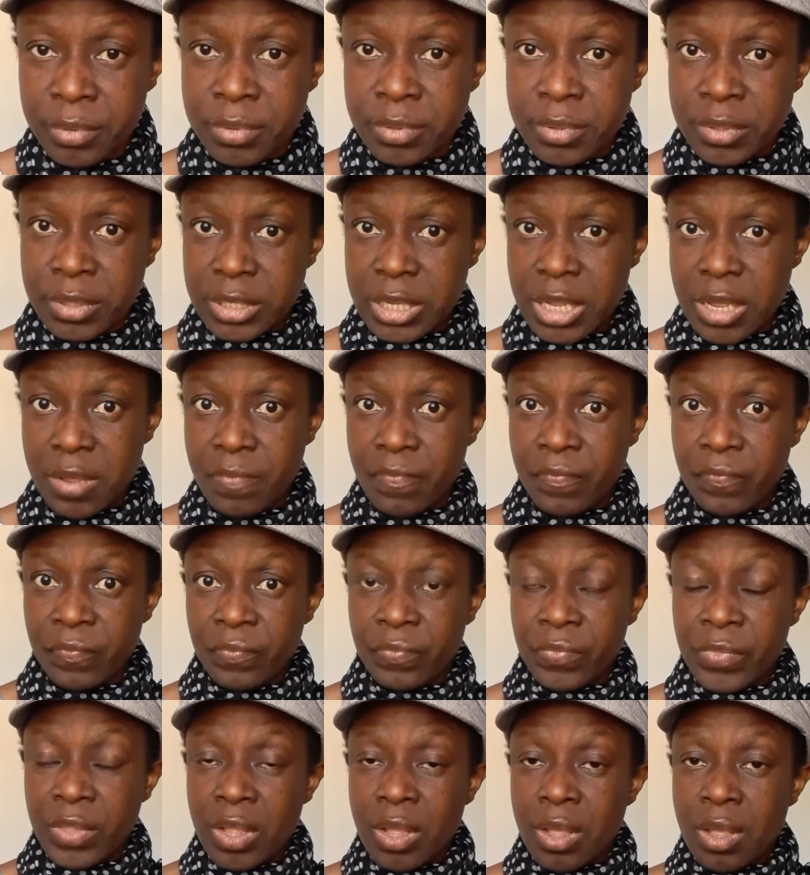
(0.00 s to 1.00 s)
See,
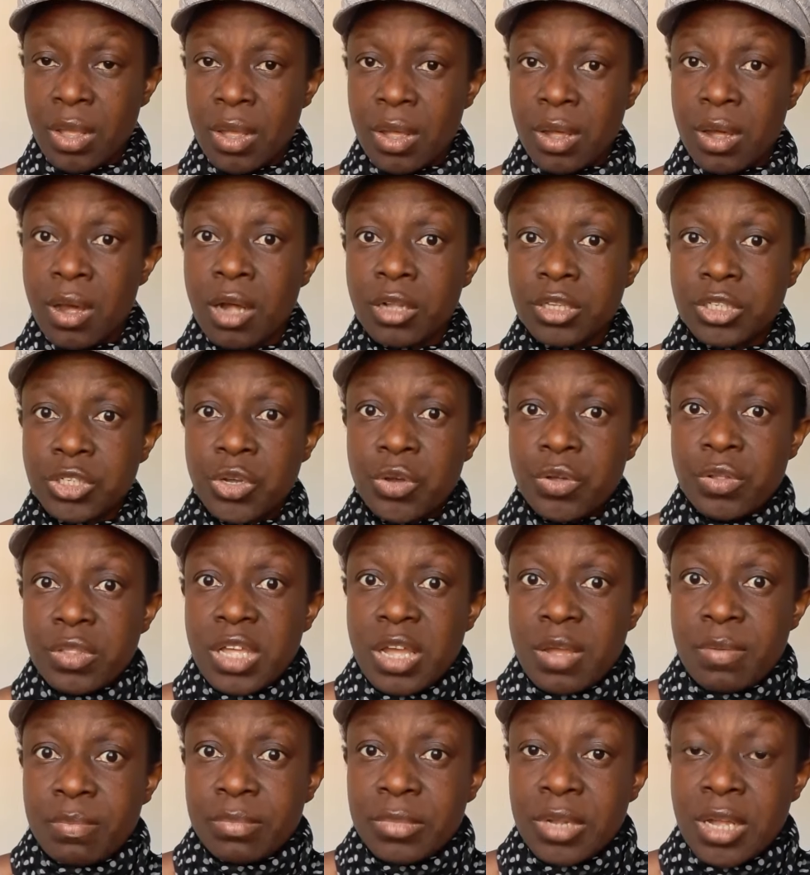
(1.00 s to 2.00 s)
God told
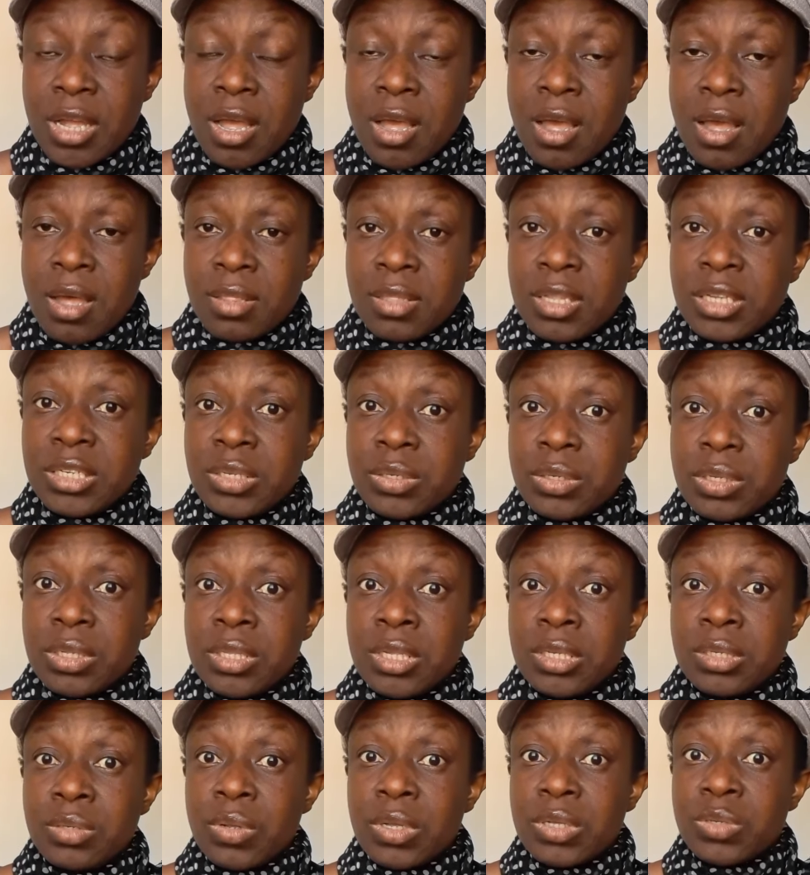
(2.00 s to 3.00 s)
them this,
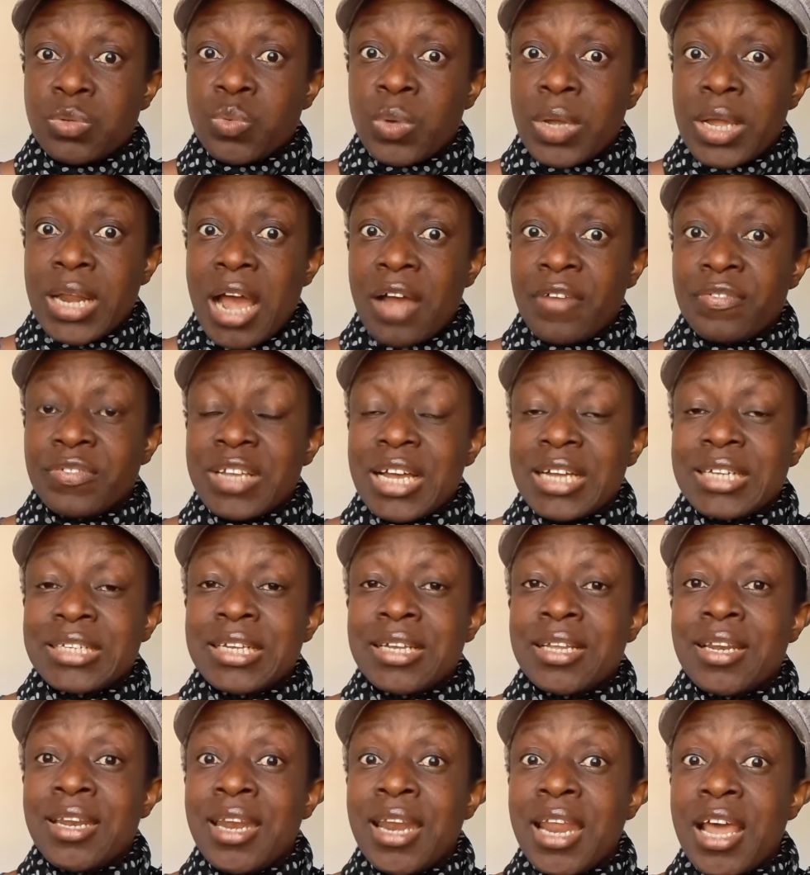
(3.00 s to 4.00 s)
this was when after
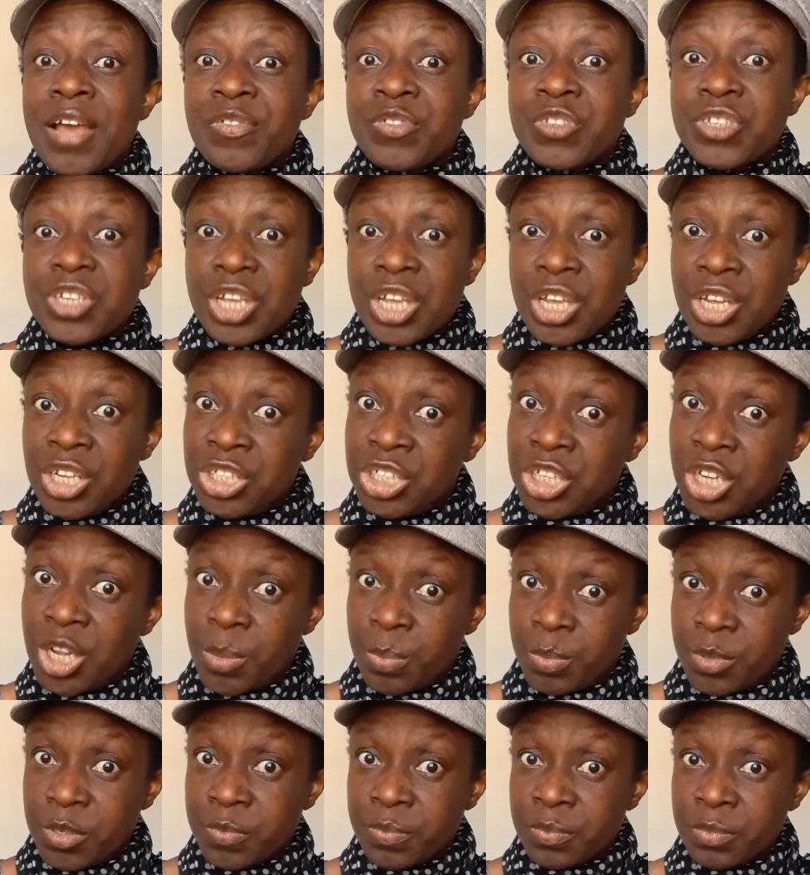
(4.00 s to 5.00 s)
they would left
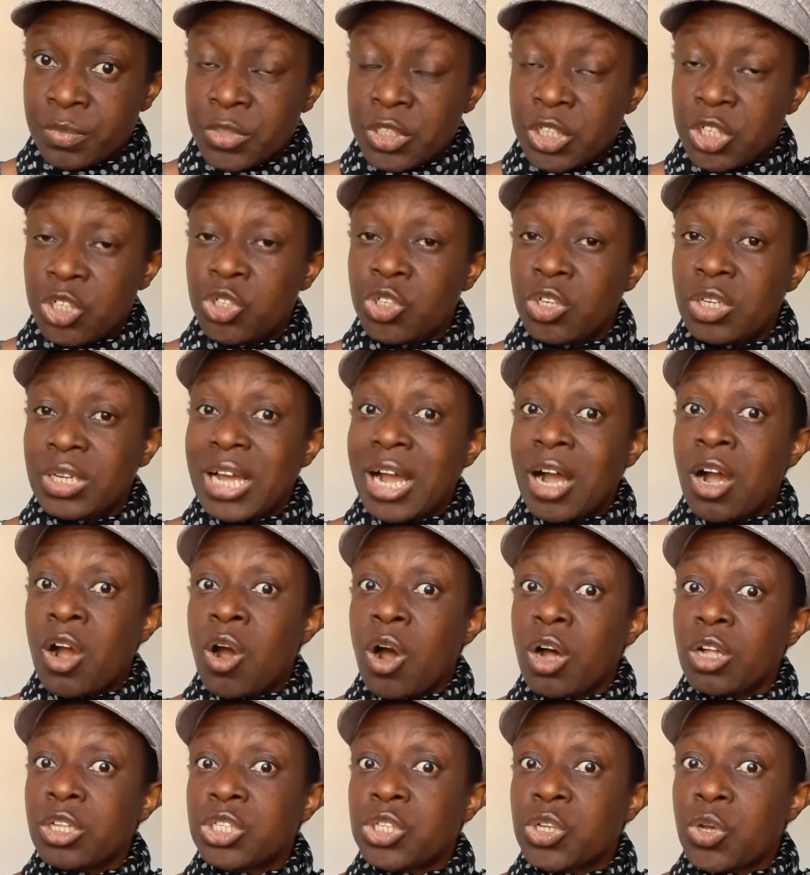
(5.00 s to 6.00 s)
Egypt you know that
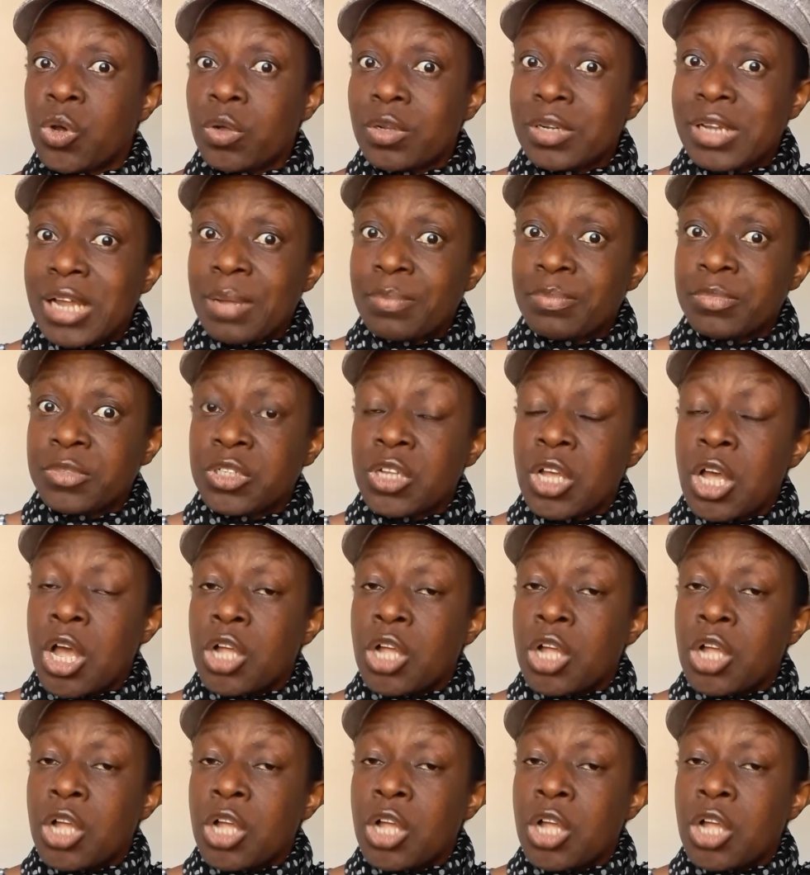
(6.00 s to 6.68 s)
God told them